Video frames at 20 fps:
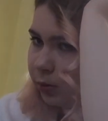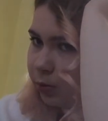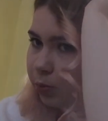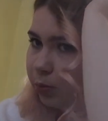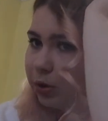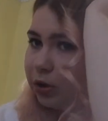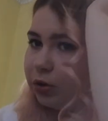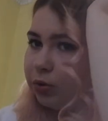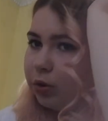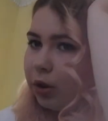
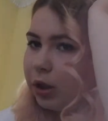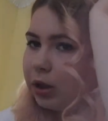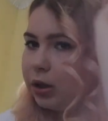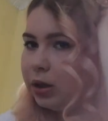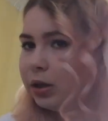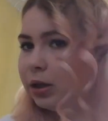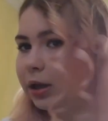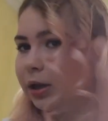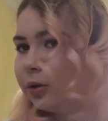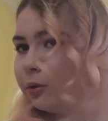when you're like
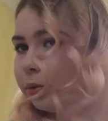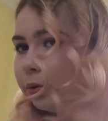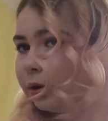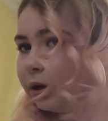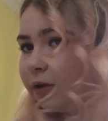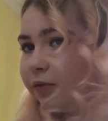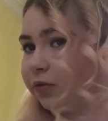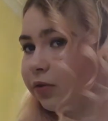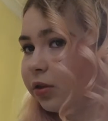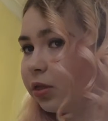little and
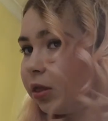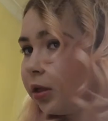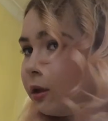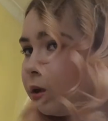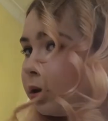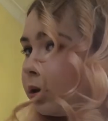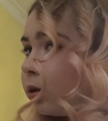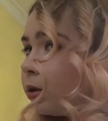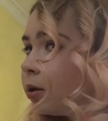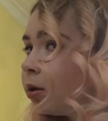
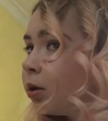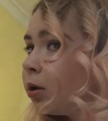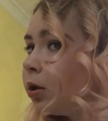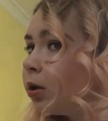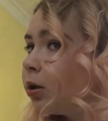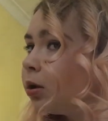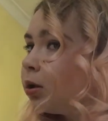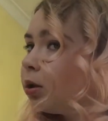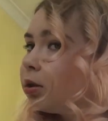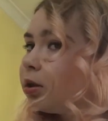everything,
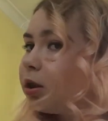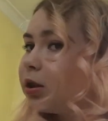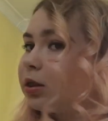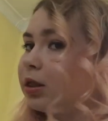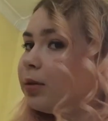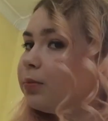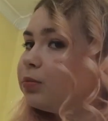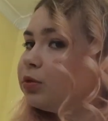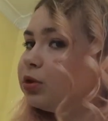like them